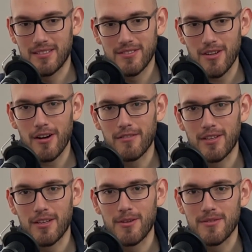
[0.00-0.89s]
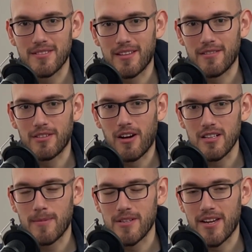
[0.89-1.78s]
soccer videos. Did
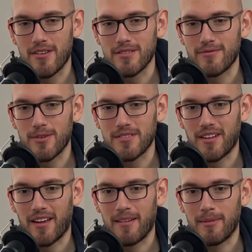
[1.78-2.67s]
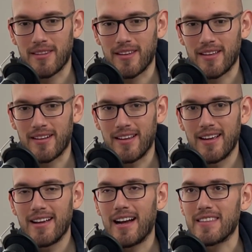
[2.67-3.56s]
crossbar challenge the first time, and then
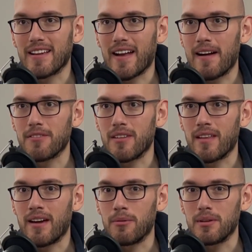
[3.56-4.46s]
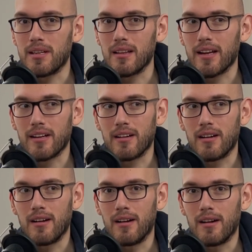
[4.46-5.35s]
I think after that we did like
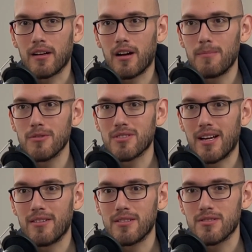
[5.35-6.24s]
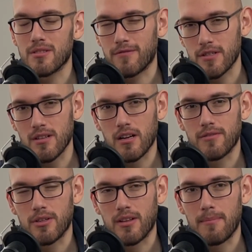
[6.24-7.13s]
a couples challenge. The first soccer
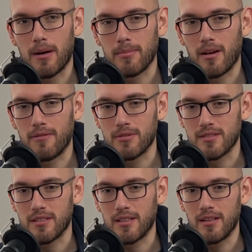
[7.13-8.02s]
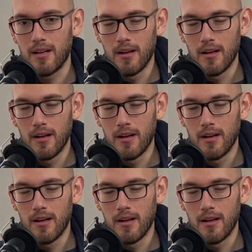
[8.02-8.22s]
video that popped off was a